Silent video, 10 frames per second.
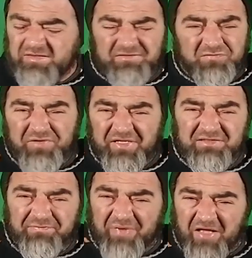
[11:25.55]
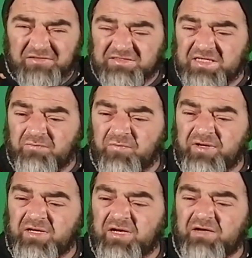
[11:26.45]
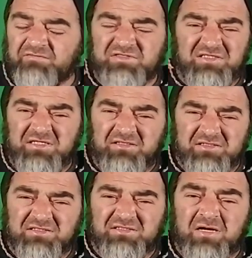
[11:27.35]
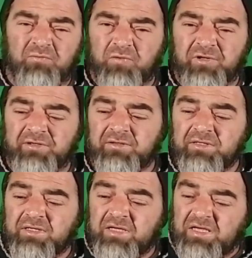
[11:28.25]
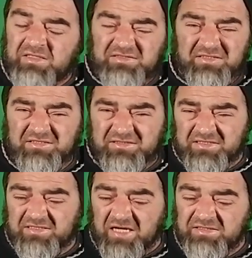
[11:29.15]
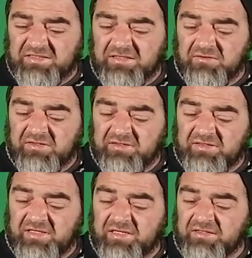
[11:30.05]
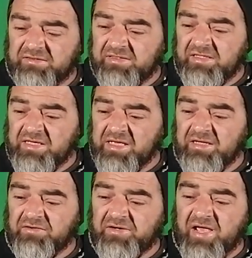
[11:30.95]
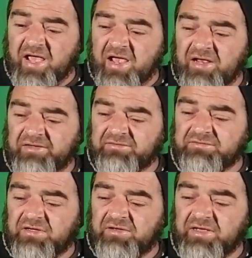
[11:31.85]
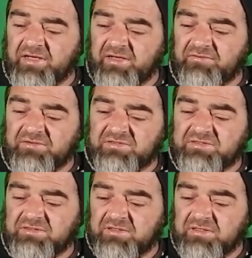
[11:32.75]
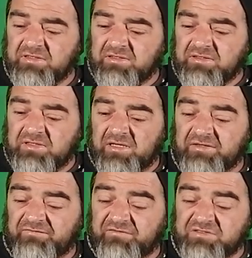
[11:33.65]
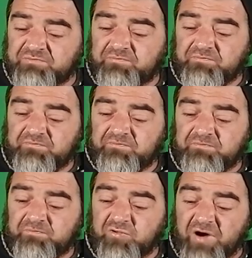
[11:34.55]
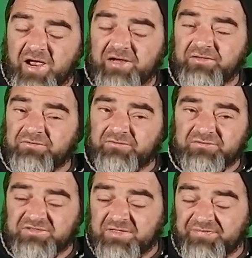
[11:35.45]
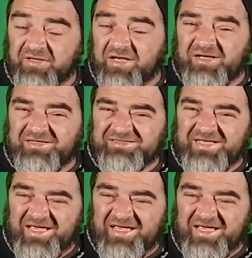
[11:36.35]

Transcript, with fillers: It rings a bell somewhere. I've seen this somewhere. Such disgusting looking thing. A head on a hand, no hair. It was, I don't know if it's brain or something else